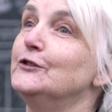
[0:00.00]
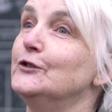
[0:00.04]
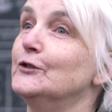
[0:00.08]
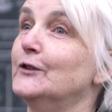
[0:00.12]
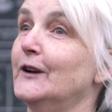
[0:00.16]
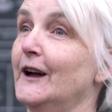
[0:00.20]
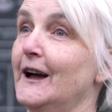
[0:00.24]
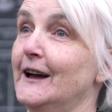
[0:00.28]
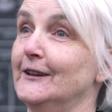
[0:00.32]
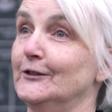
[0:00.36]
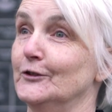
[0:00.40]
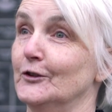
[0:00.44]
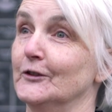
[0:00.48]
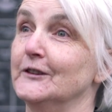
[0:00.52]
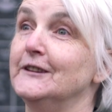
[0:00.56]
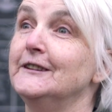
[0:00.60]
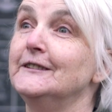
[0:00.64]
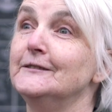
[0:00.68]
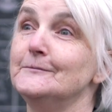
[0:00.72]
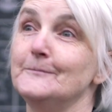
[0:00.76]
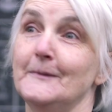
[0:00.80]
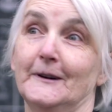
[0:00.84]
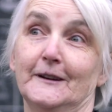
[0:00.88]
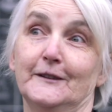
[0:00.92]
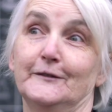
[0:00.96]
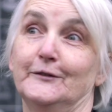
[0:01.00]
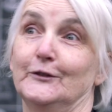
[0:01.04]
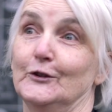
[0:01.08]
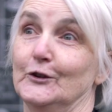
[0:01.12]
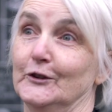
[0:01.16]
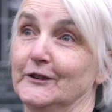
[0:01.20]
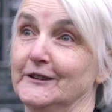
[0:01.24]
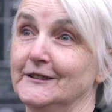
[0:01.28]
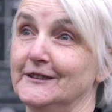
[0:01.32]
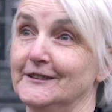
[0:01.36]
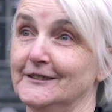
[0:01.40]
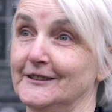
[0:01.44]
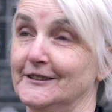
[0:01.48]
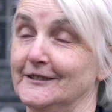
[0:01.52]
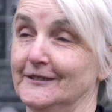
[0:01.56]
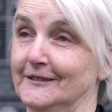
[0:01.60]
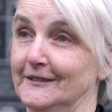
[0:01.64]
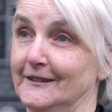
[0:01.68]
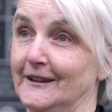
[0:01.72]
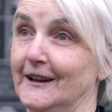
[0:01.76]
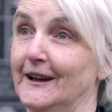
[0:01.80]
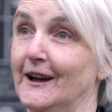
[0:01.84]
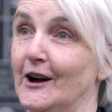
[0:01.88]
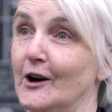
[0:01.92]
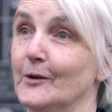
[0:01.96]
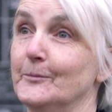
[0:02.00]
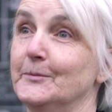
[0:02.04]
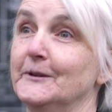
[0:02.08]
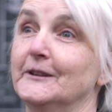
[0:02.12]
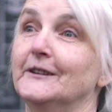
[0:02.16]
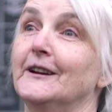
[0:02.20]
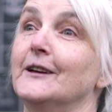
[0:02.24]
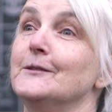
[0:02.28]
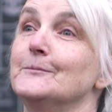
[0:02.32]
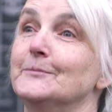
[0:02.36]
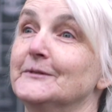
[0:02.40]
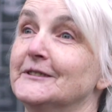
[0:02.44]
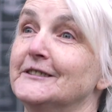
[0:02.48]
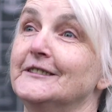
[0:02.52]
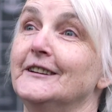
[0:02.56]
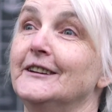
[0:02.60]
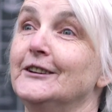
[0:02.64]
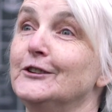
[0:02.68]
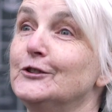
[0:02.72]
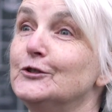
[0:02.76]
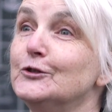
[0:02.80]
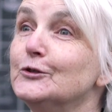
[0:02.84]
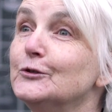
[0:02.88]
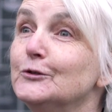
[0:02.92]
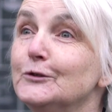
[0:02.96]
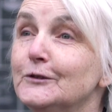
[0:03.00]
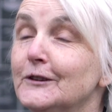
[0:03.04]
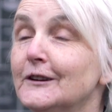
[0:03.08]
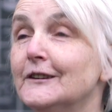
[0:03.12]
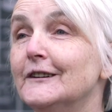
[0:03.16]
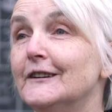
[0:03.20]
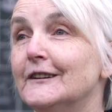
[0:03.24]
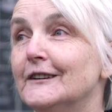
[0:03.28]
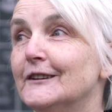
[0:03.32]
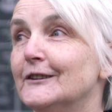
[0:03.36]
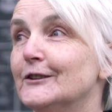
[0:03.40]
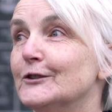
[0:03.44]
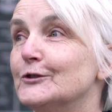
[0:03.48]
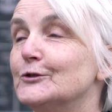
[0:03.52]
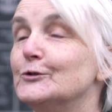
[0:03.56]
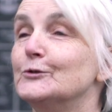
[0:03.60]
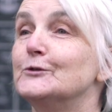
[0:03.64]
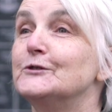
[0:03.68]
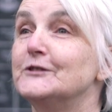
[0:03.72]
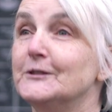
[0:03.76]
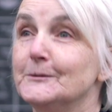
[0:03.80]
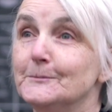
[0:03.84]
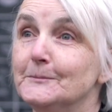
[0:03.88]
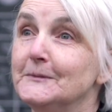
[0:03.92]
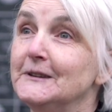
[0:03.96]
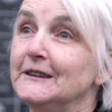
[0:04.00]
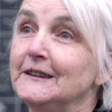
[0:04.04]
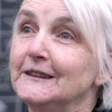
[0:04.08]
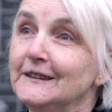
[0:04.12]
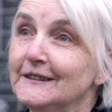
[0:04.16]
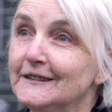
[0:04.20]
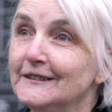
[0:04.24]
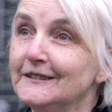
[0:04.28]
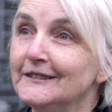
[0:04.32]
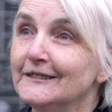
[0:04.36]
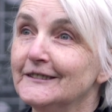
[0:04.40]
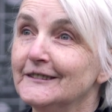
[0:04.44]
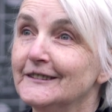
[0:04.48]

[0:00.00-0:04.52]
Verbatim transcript: you cannot hear my voice, I'll be right beside you. So to me,